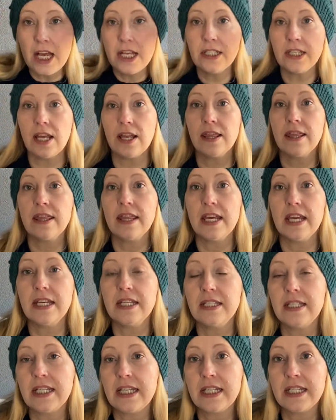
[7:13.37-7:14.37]
So
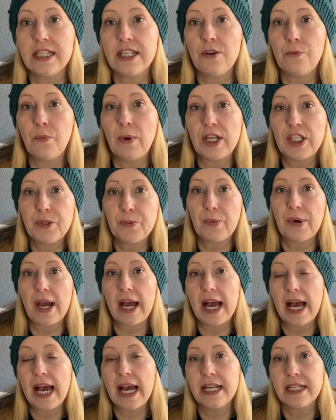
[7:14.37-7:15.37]
this is the Westboro
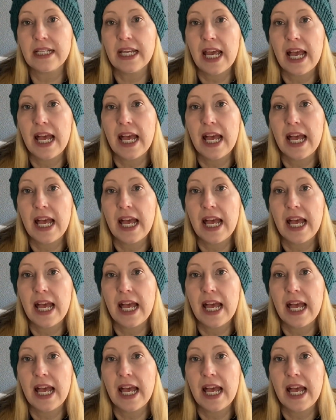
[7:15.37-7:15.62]
hat.